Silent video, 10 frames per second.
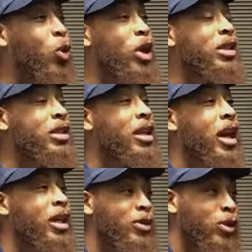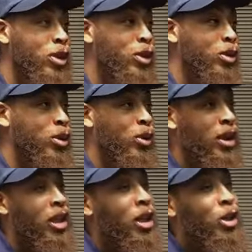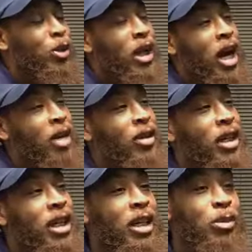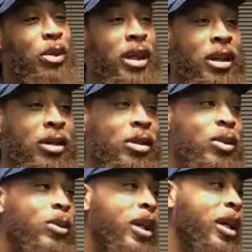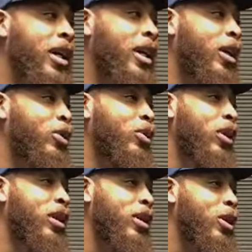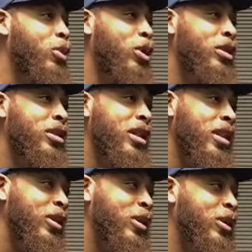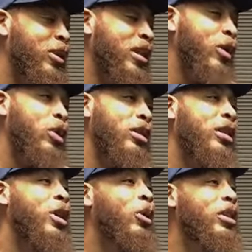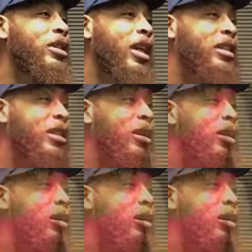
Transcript: What's next for you? Do we have a EP on the way? Are we working on more singles? Like what's next to come?